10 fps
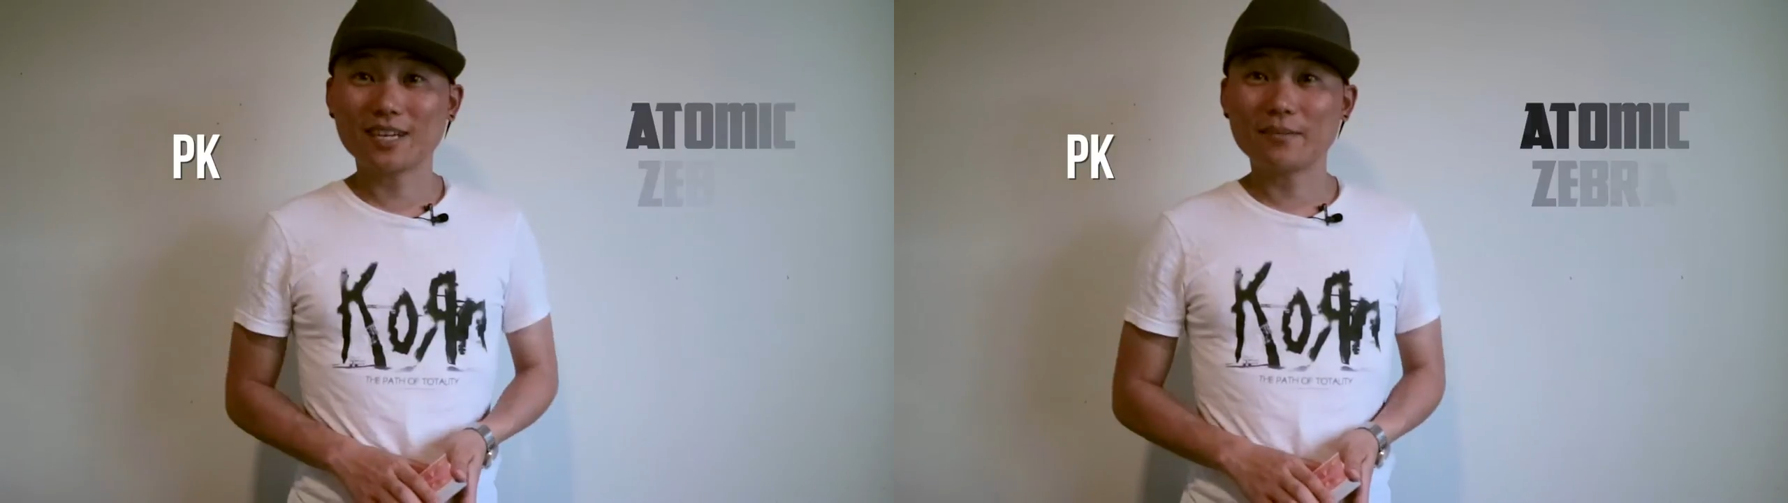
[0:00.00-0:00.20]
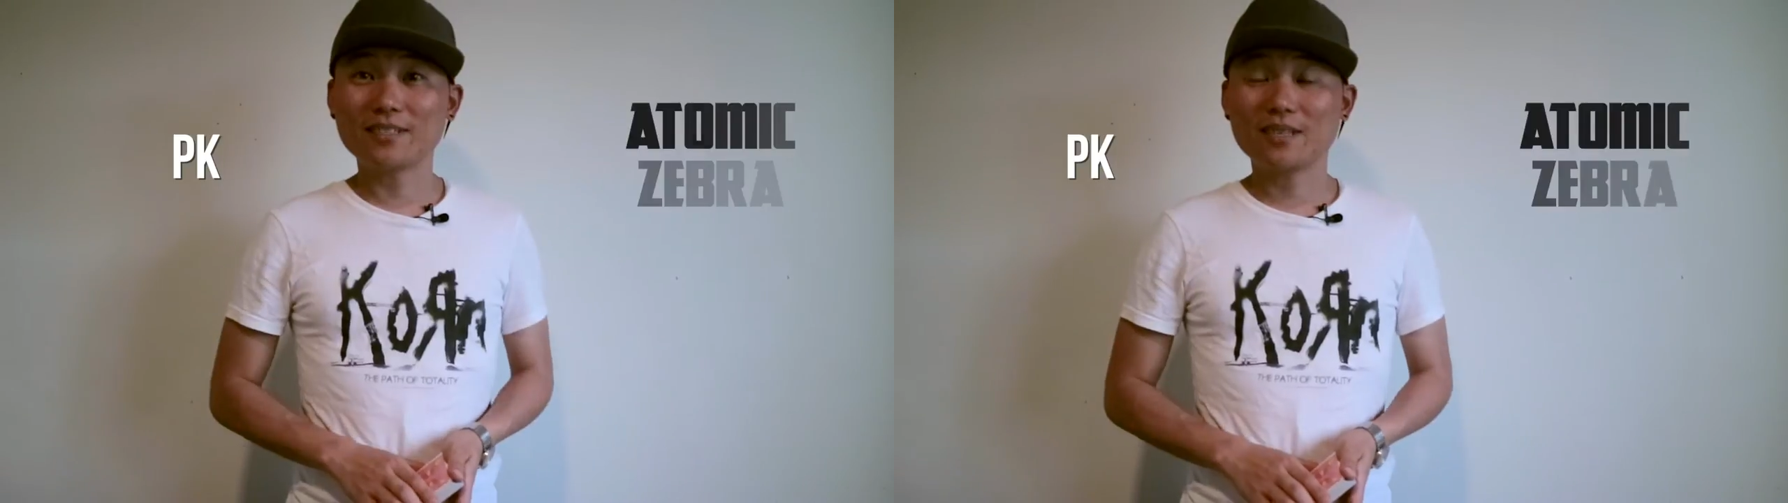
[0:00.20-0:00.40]

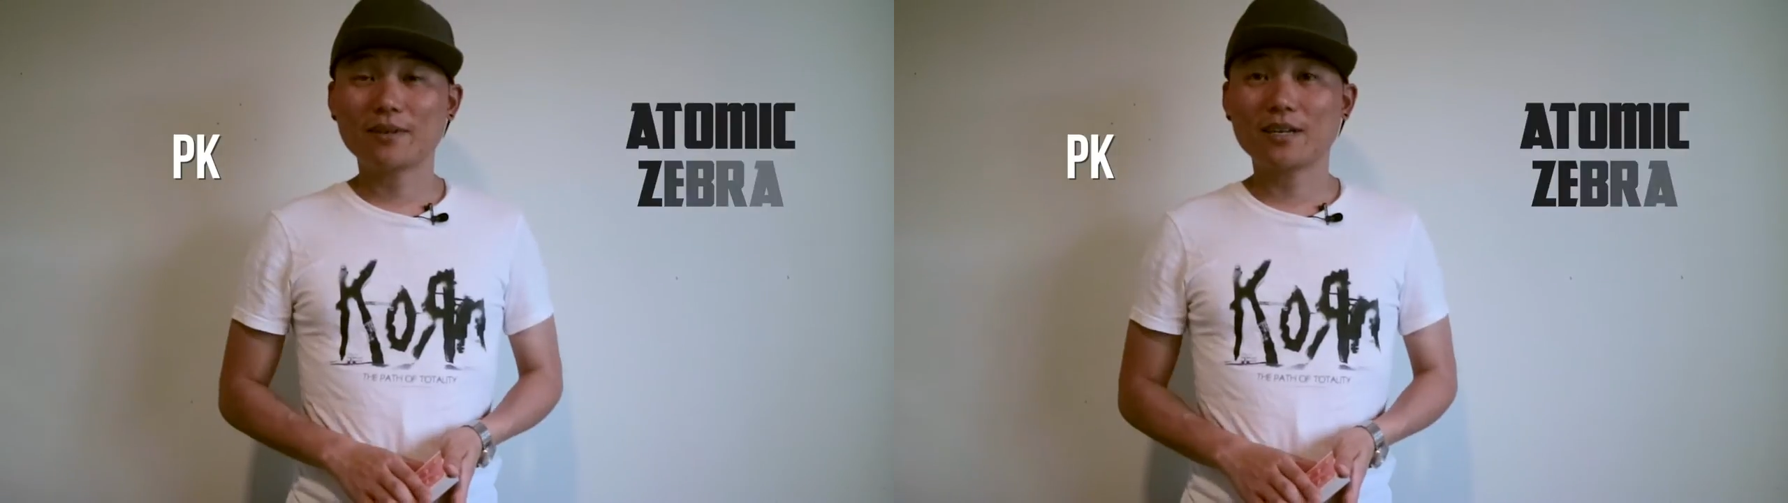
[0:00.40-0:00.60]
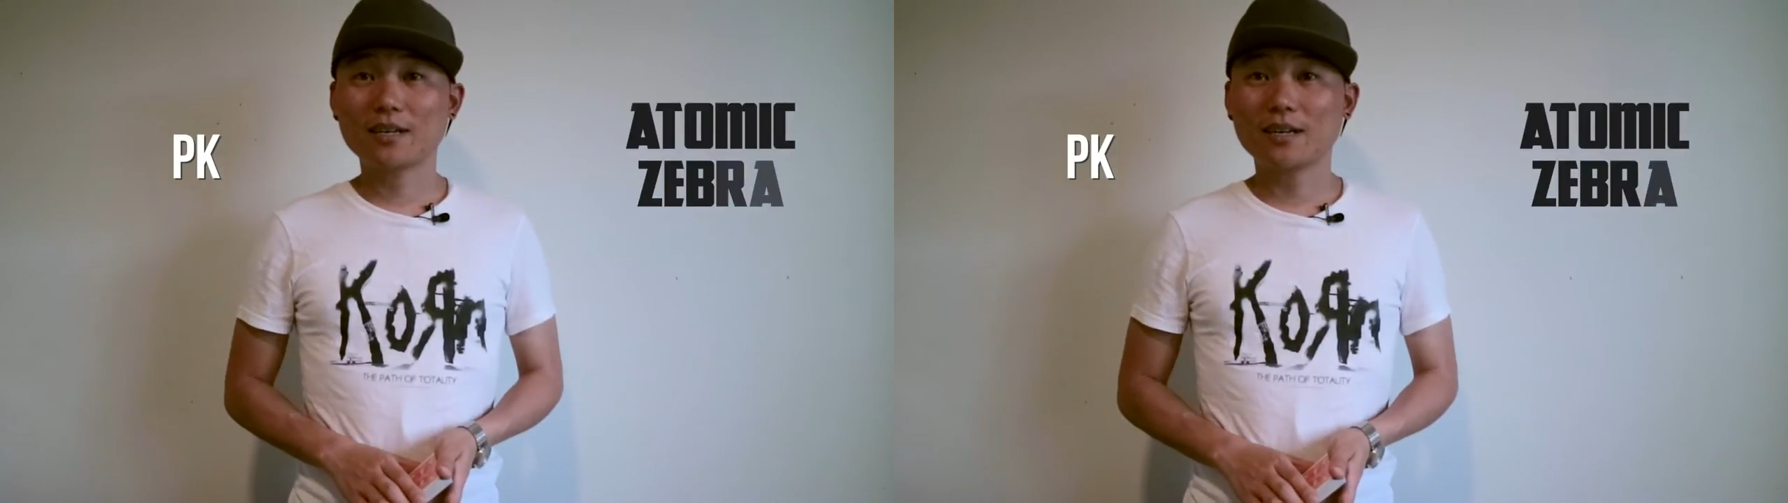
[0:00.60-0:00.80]

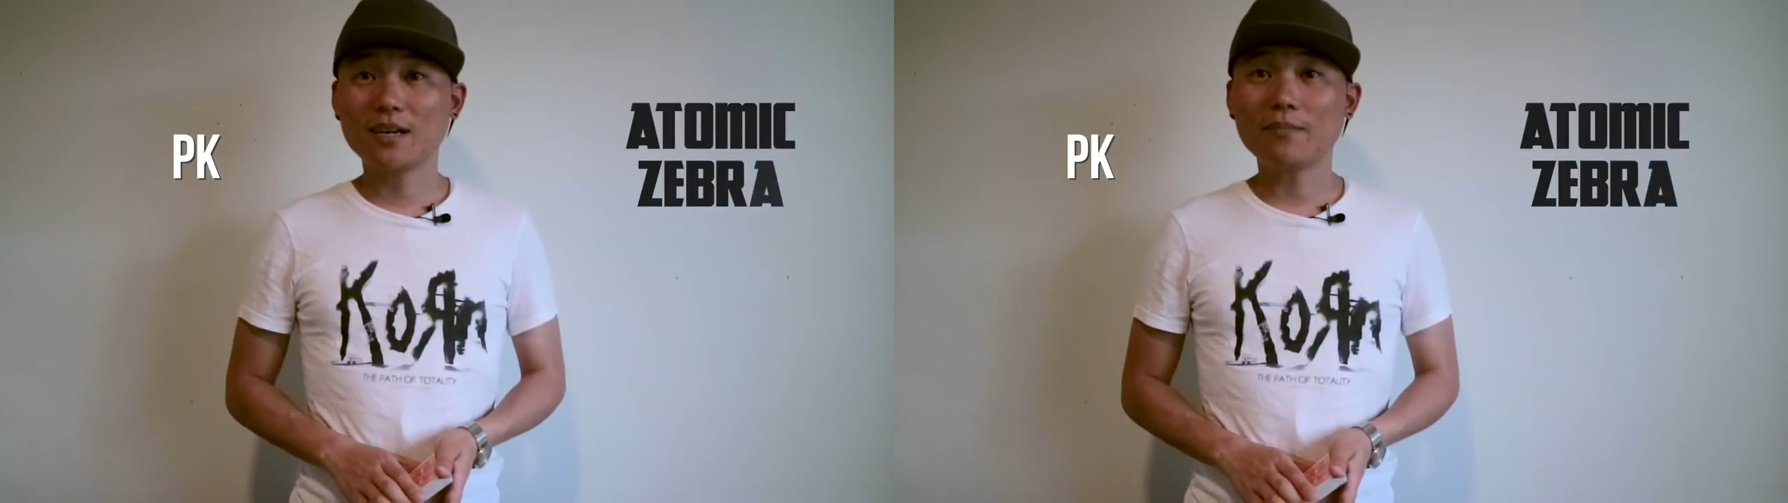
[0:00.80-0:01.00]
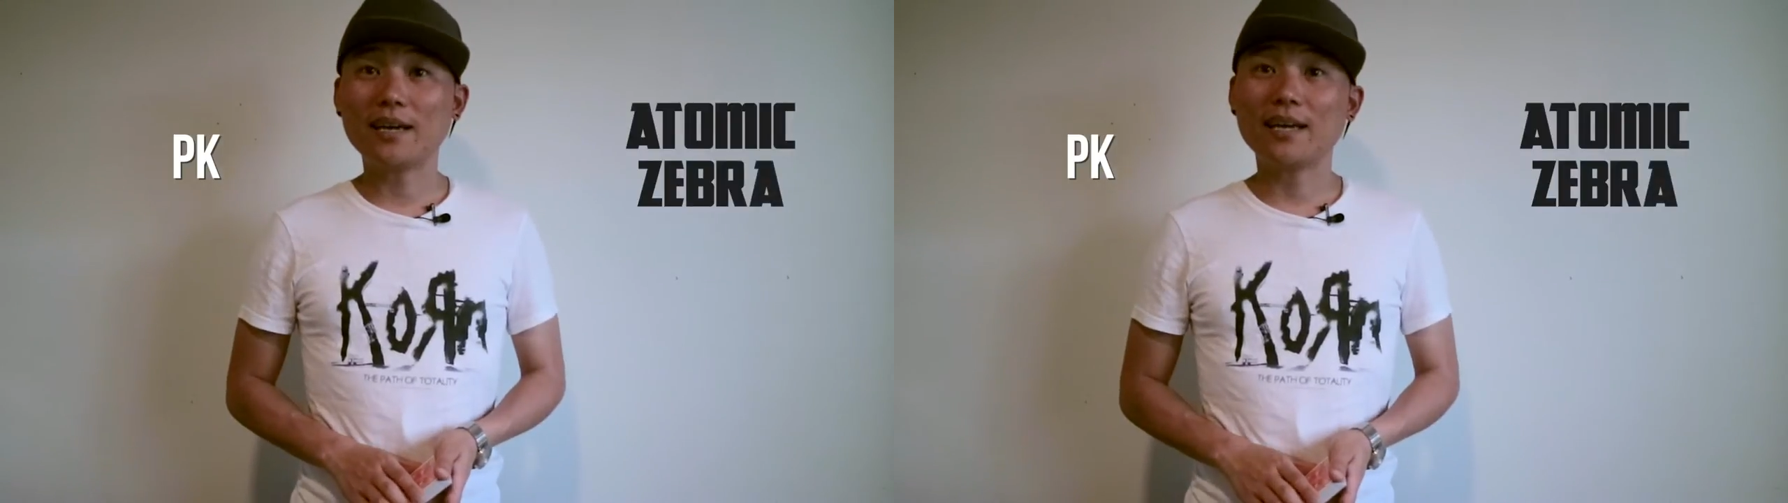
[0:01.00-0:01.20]
AtomicZebra.com,